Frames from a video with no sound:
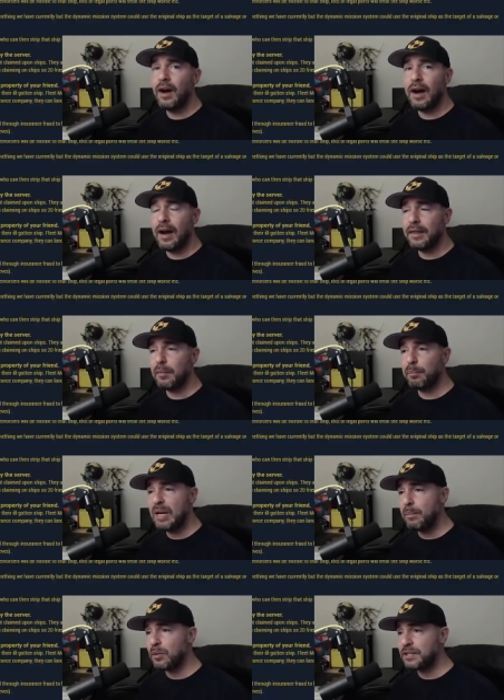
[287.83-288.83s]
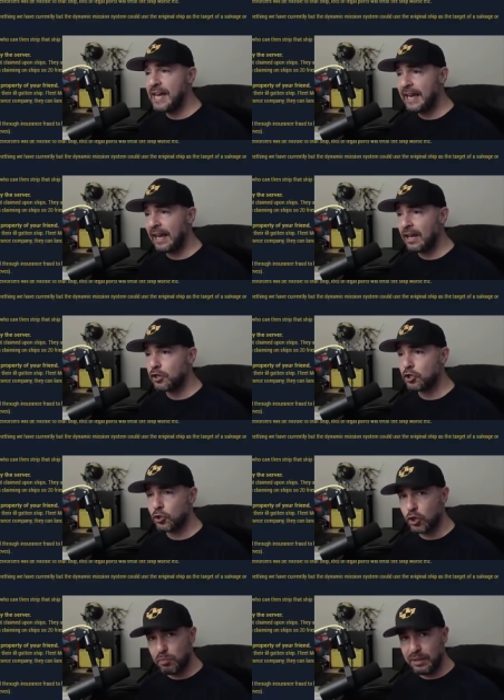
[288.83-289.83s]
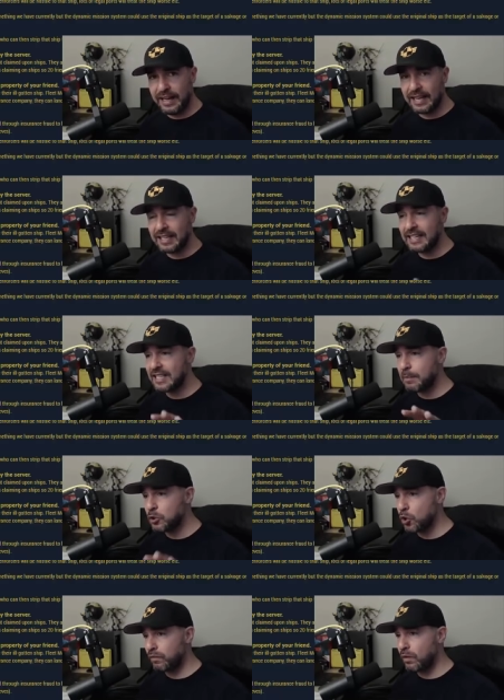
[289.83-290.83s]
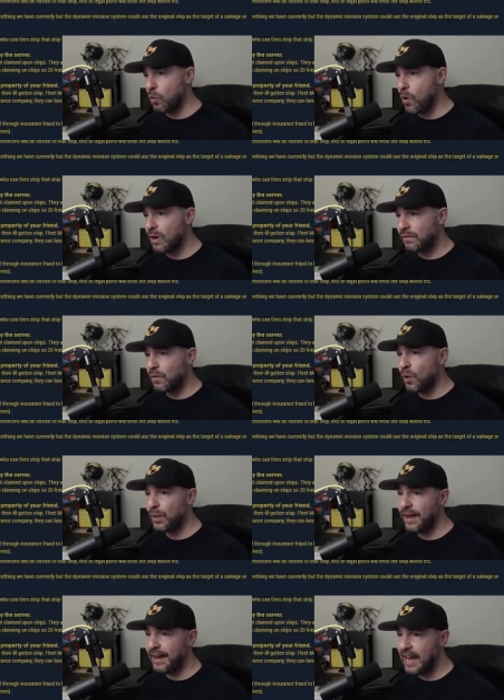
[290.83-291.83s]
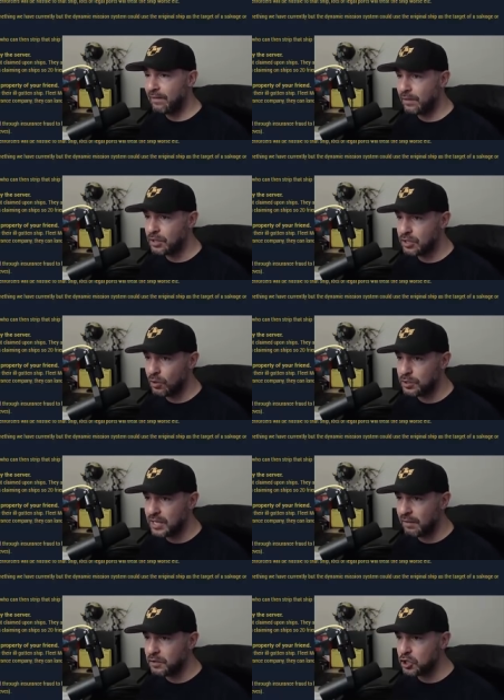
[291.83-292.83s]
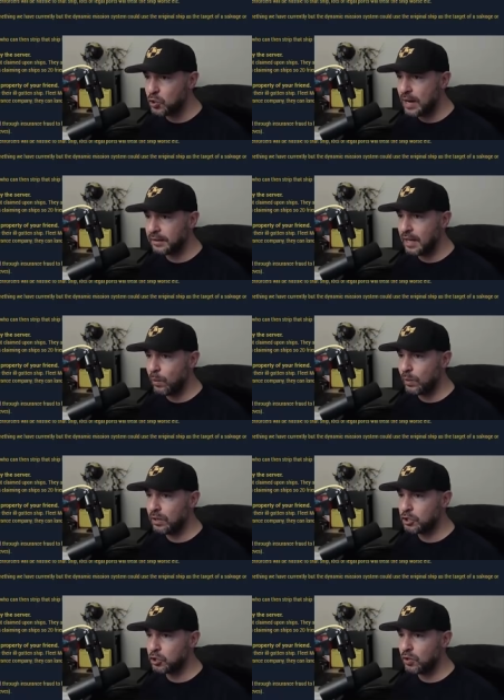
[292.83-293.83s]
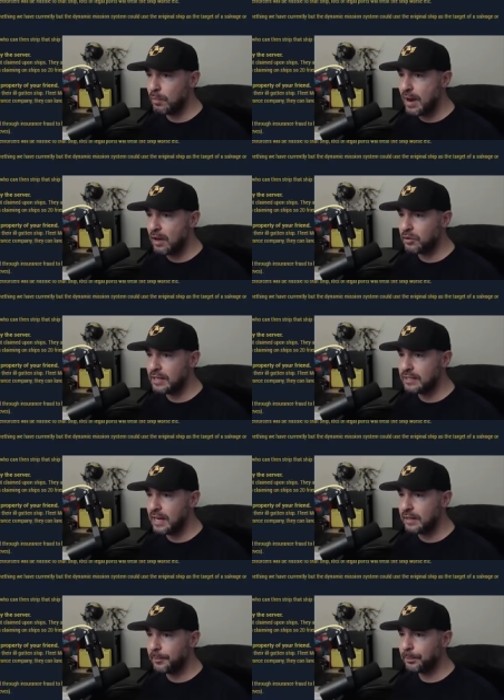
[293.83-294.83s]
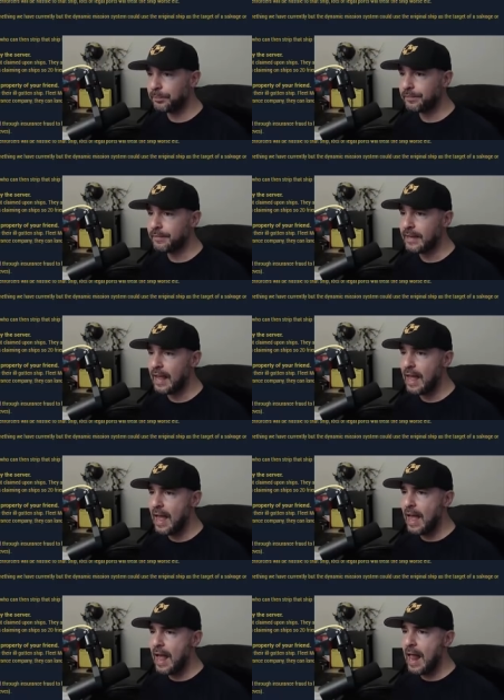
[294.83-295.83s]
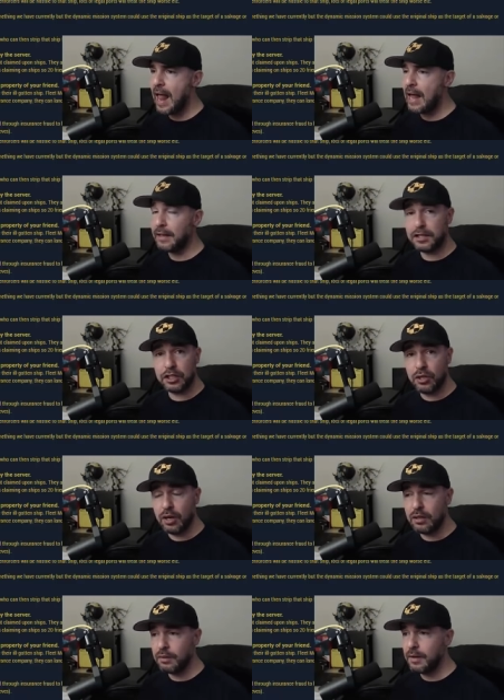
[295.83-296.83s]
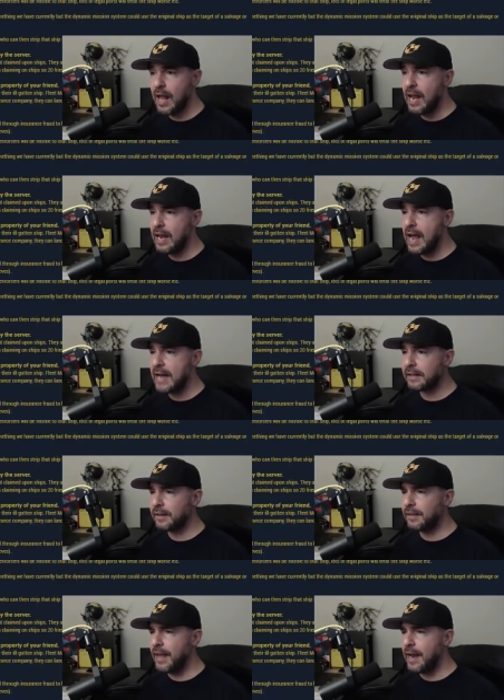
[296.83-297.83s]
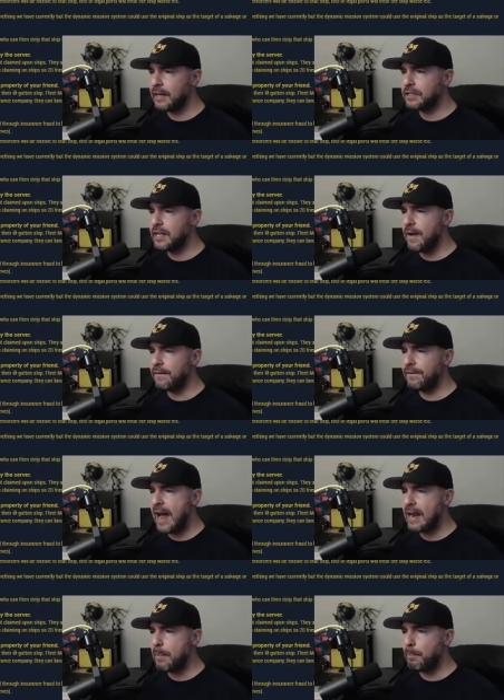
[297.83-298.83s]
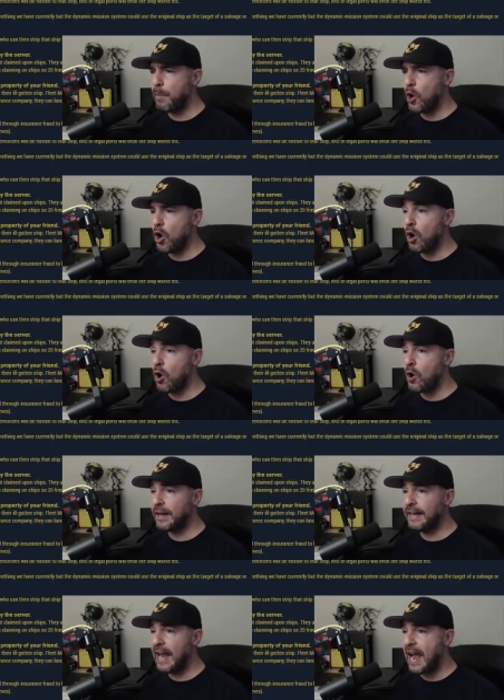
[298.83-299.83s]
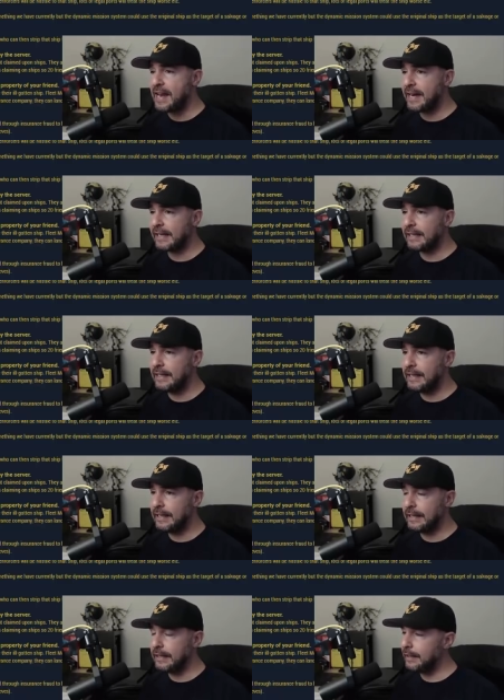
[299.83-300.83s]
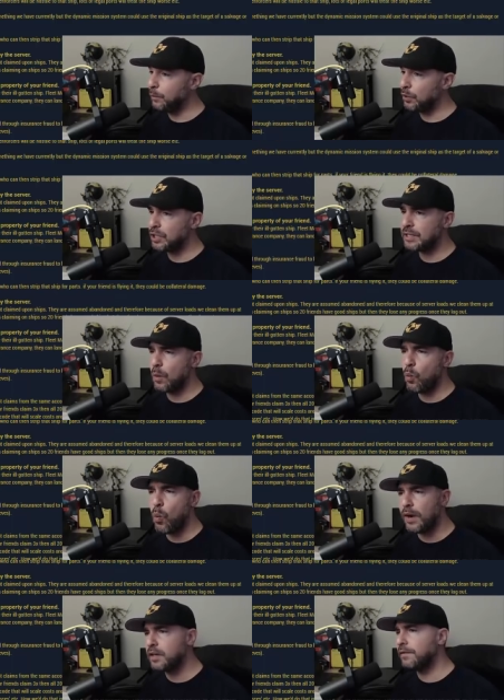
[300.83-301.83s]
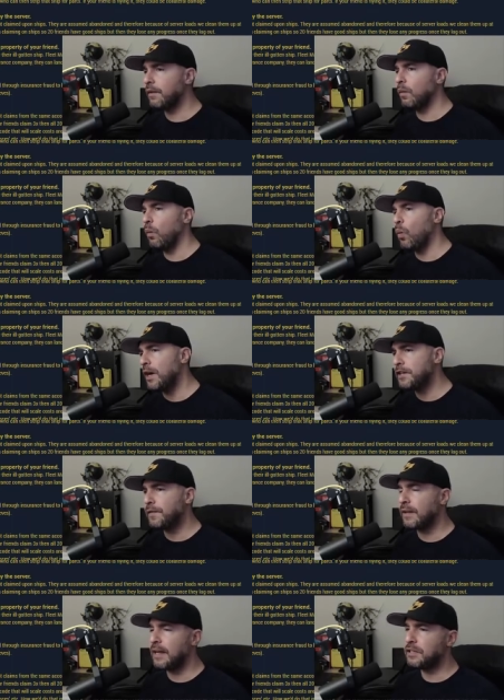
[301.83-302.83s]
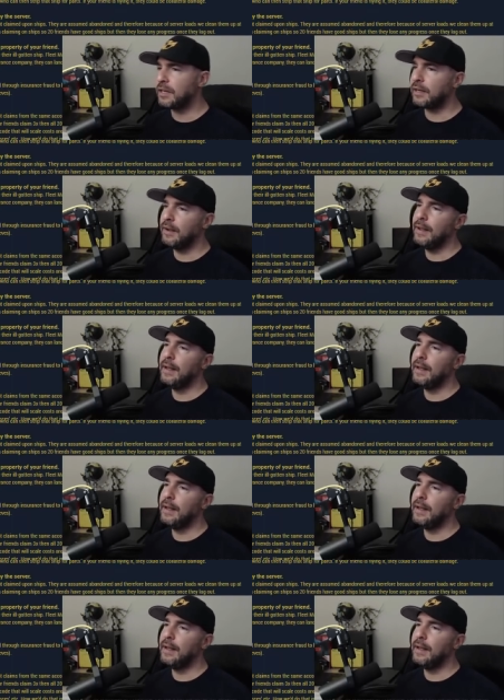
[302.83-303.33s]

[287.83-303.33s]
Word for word: the people taking it should be getting some sort of reward for their efforts. So self-destruct, they were not sure about. They said, and this is good, let things develop more organically, which is a wonderful, wonderful idea.